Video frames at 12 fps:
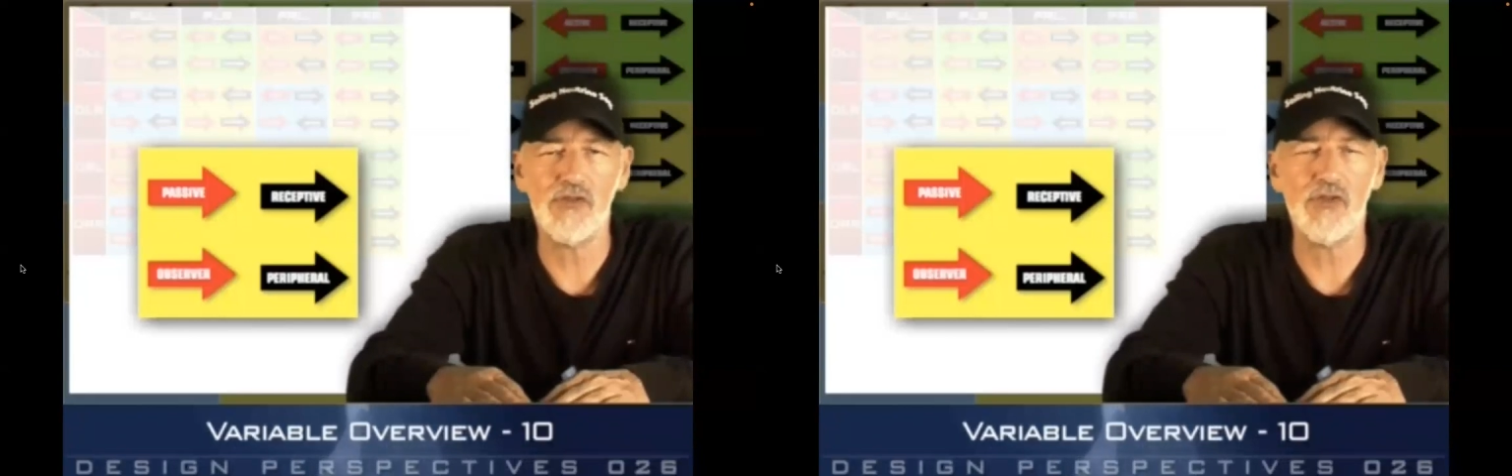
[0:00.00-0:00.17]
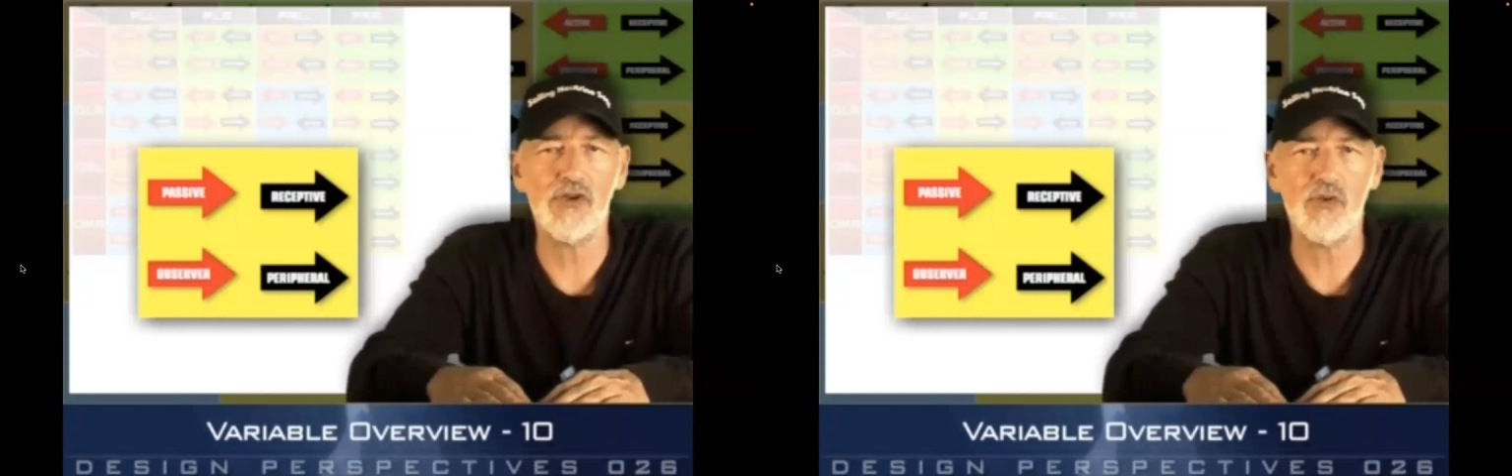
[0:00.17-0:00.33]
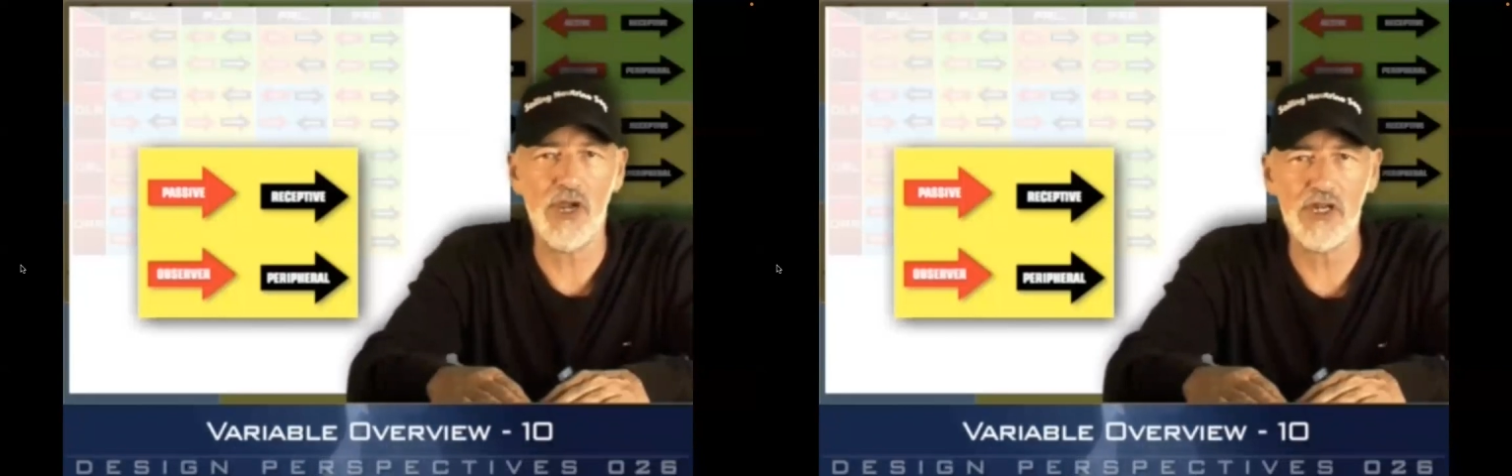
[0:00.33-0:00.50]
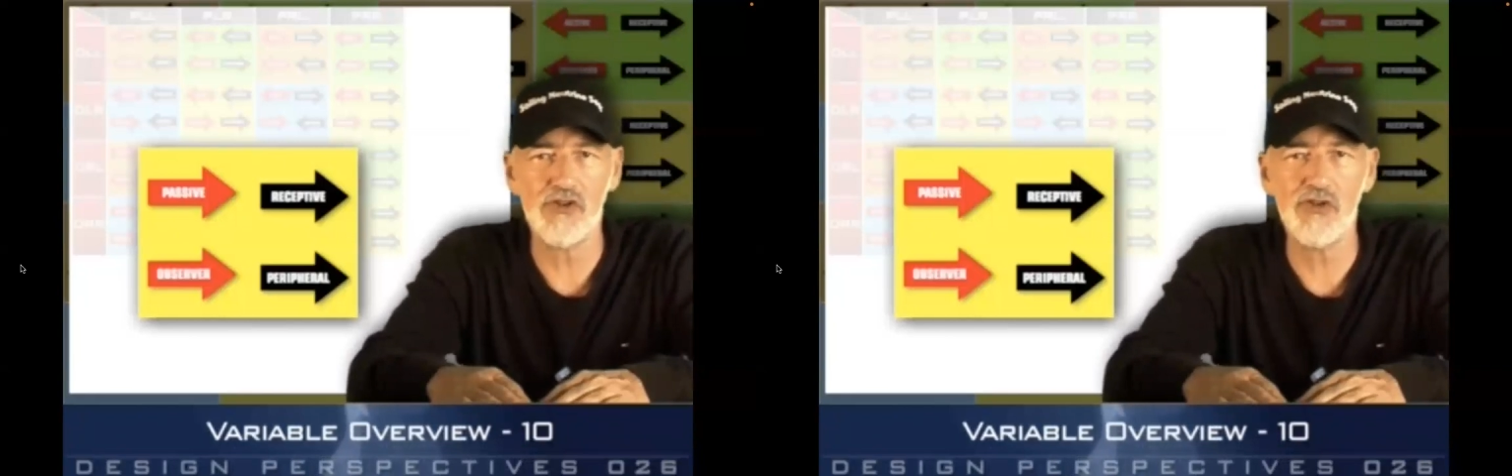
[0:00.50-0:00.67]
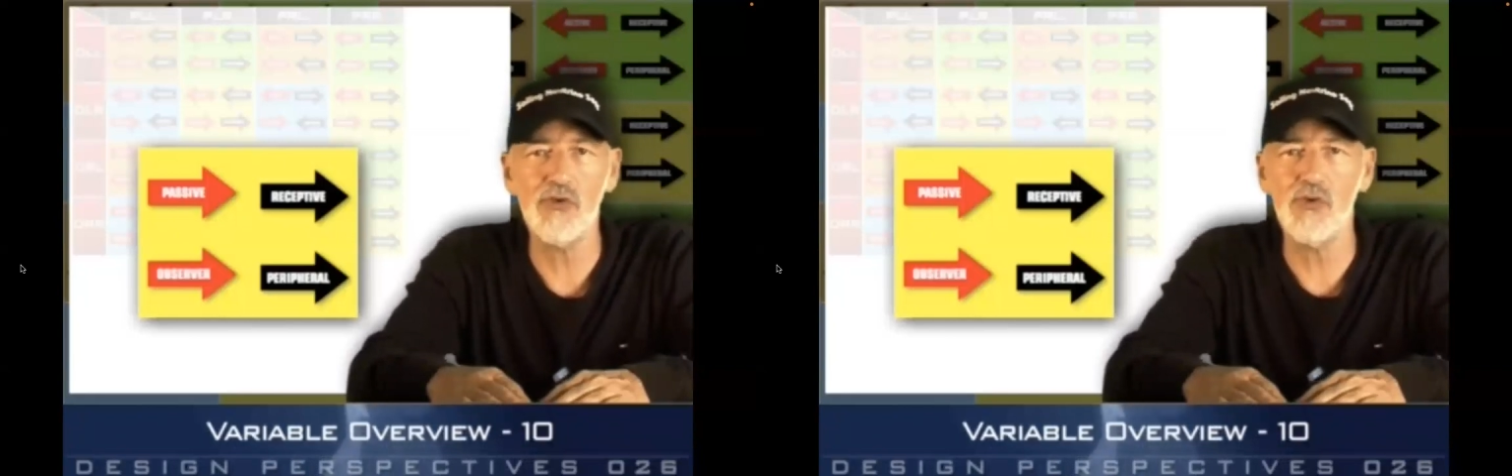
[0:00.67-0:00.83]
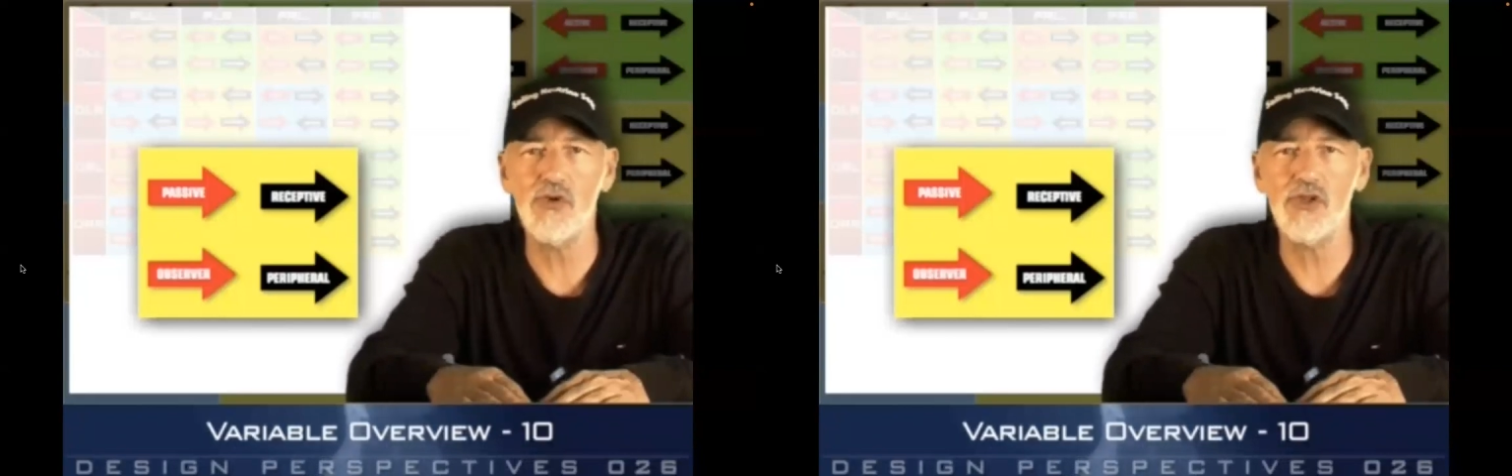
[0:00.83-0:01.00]
the great
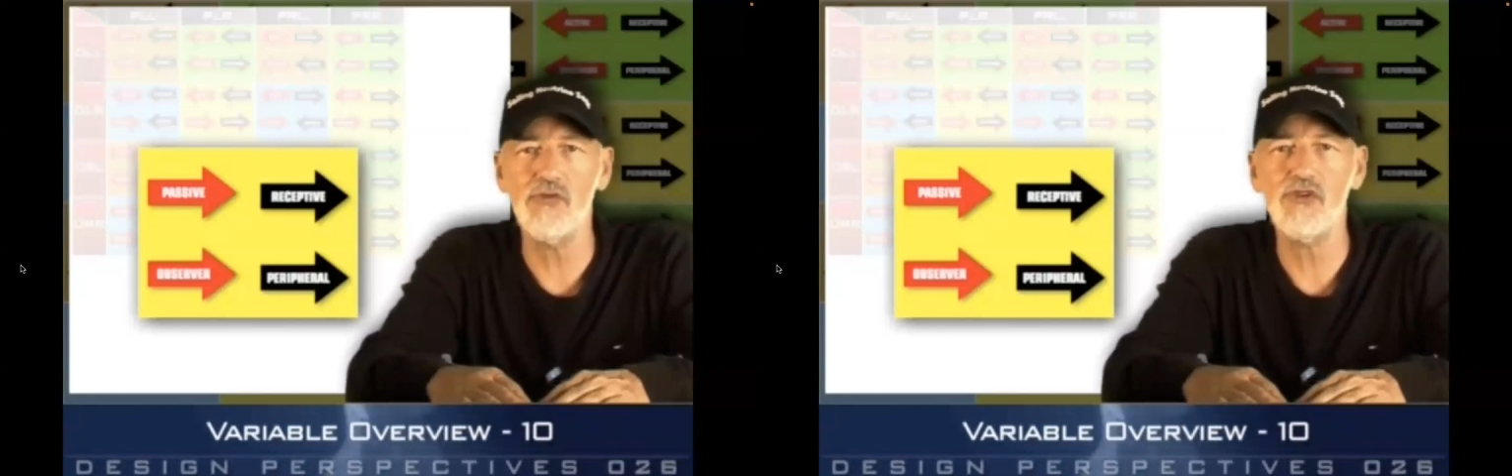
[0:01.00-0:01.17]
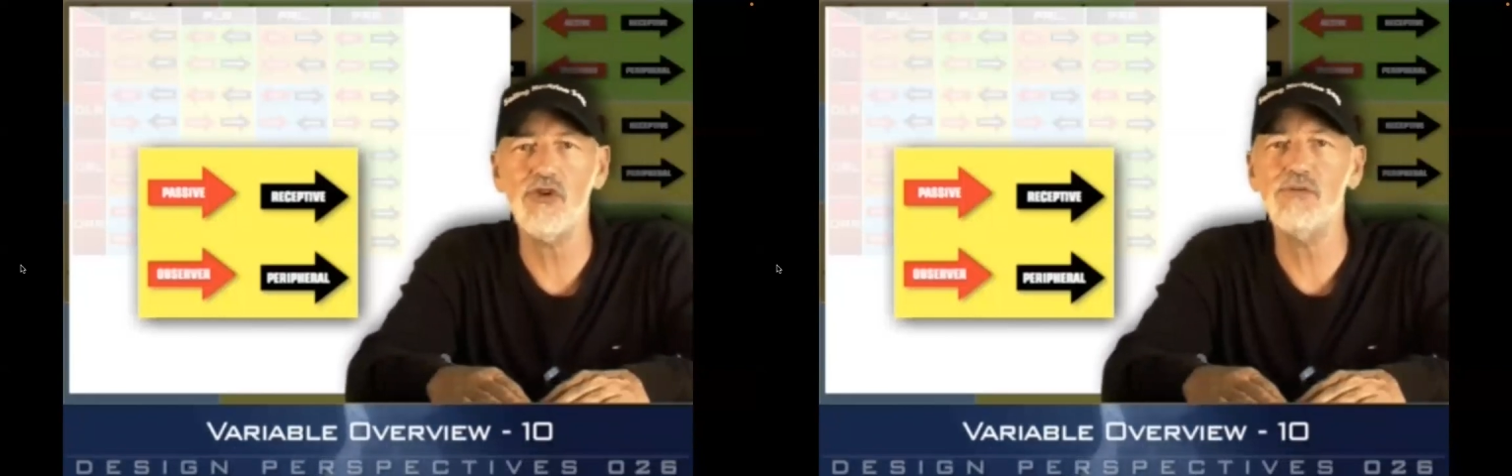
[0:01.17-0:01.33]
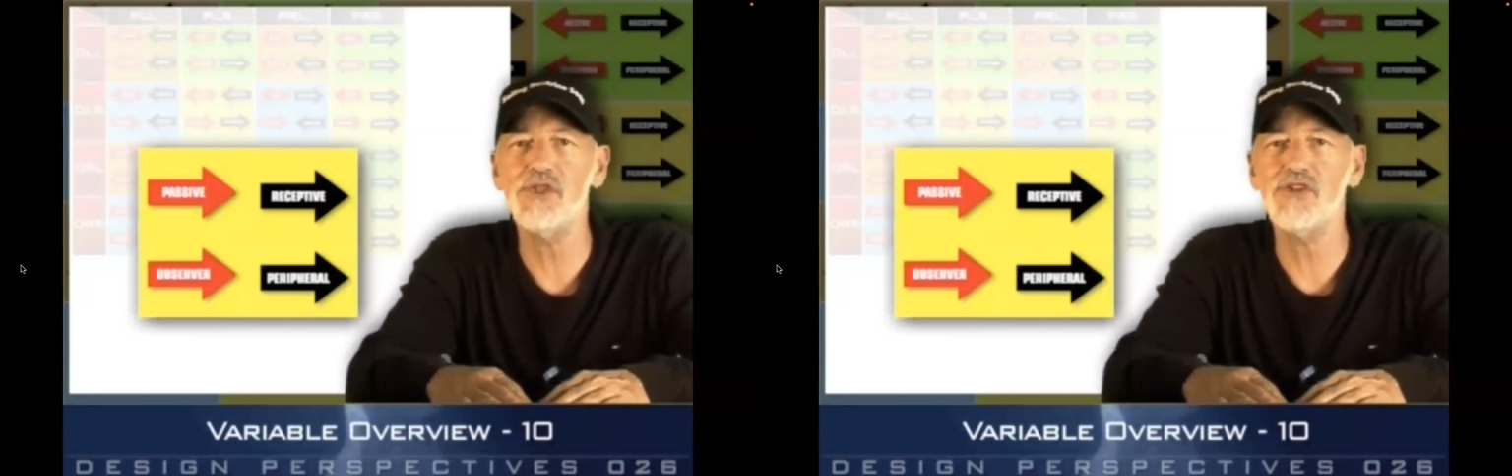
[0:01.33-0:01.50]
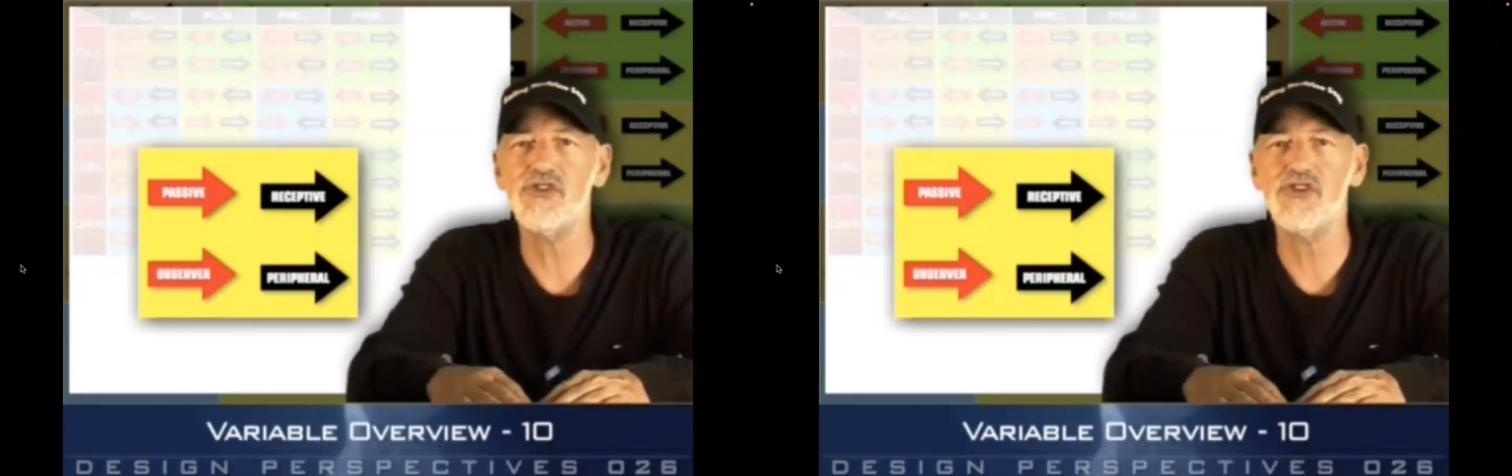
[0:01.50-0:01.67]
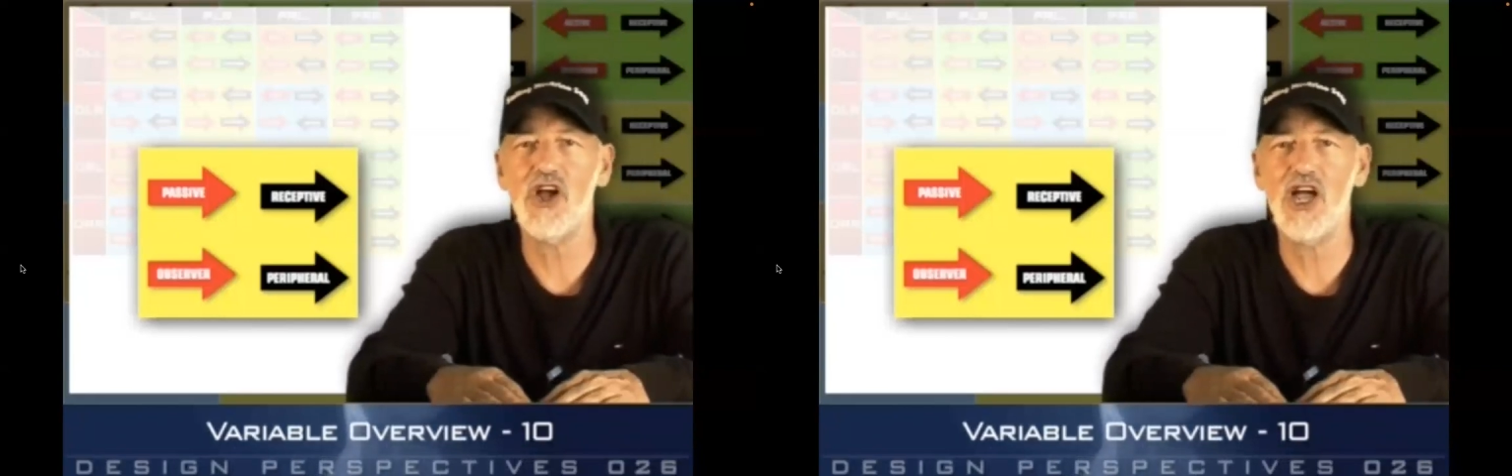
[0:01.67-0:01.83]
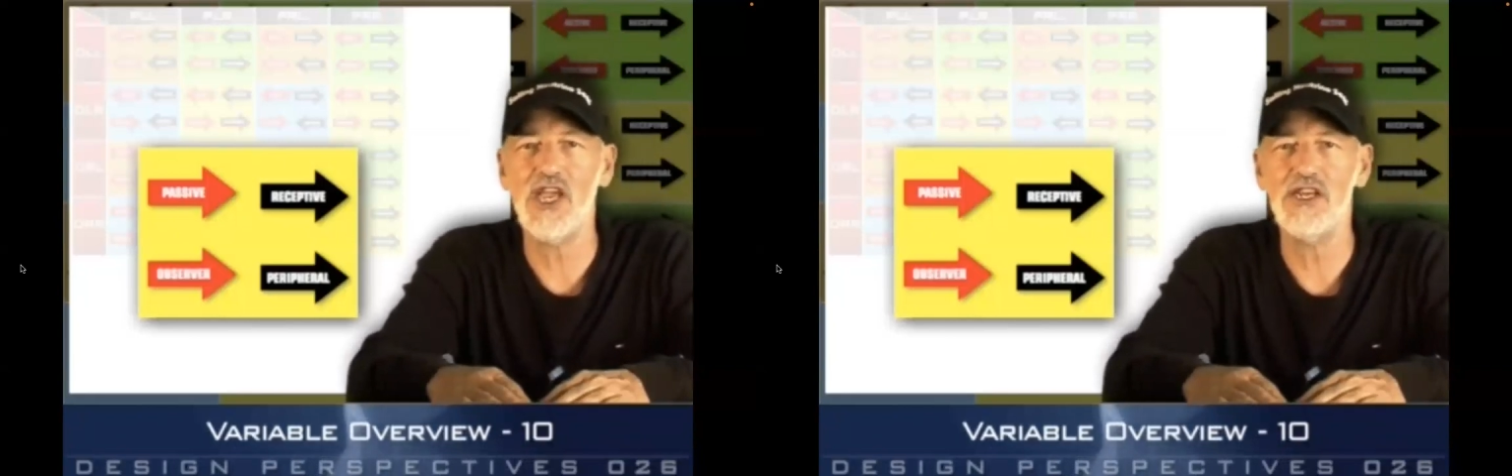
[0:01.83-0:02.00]
tool of human
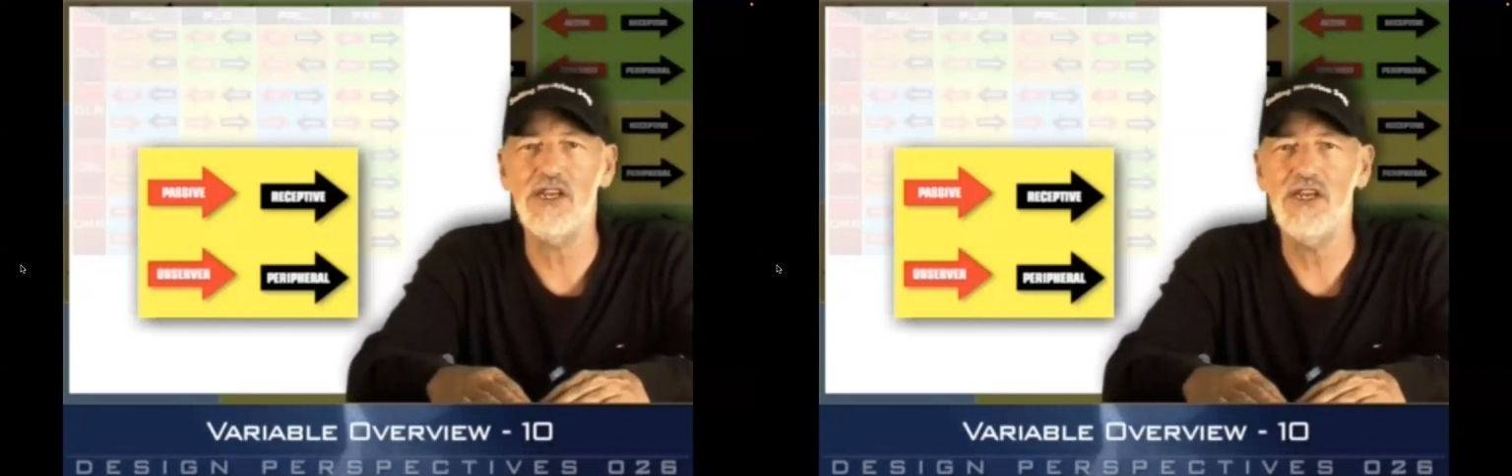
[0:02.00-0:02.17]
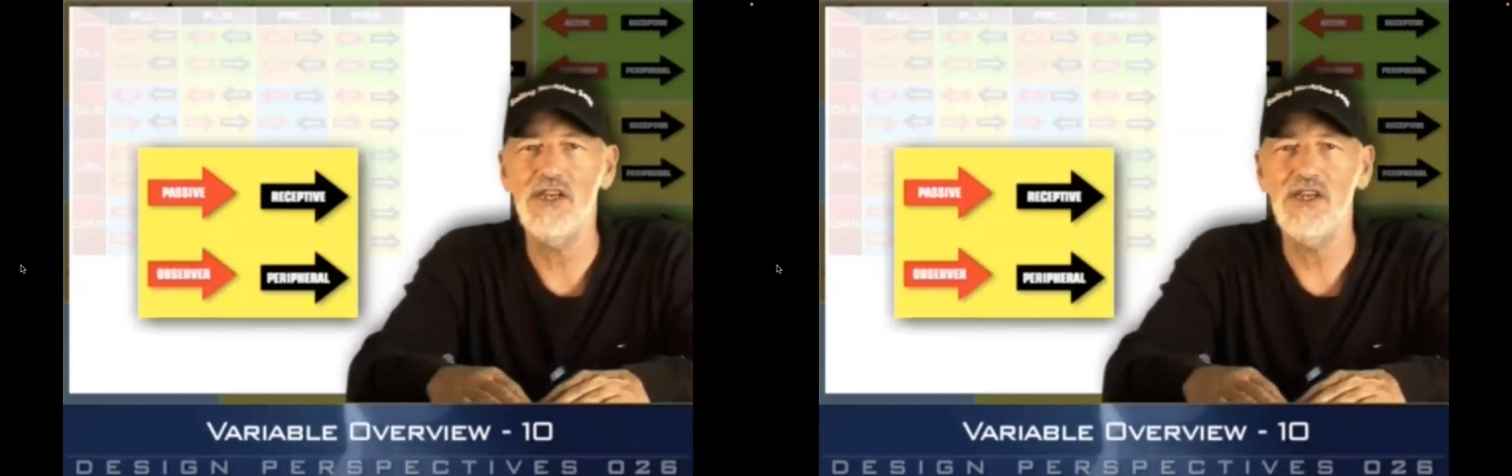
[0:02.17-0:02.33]
design,